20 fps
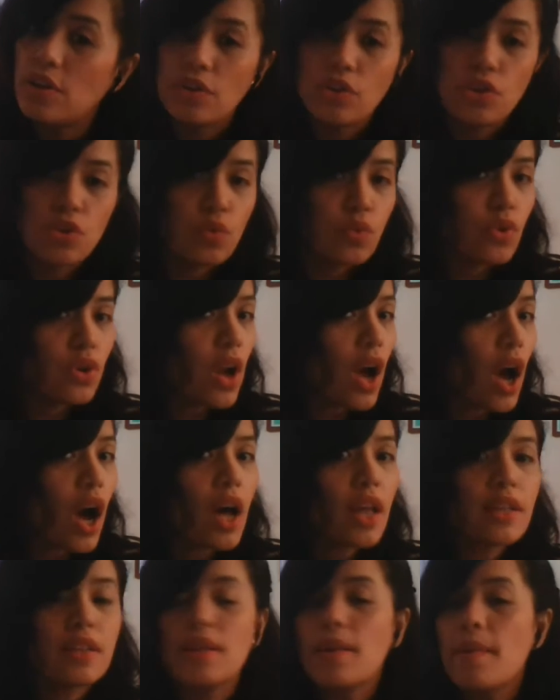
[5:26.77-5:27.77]
Do
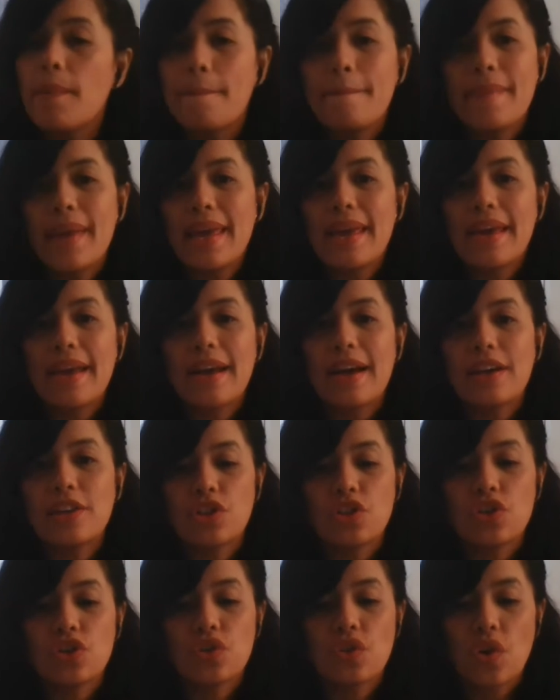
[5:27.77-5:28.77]
not make a
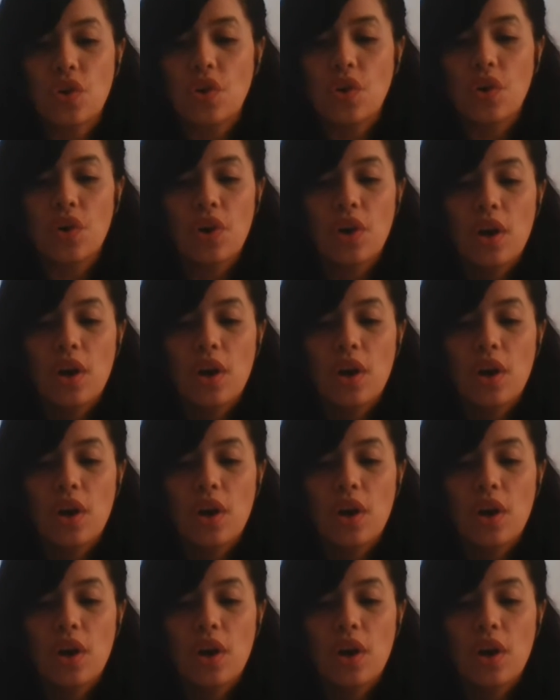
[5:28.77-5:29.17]
stir.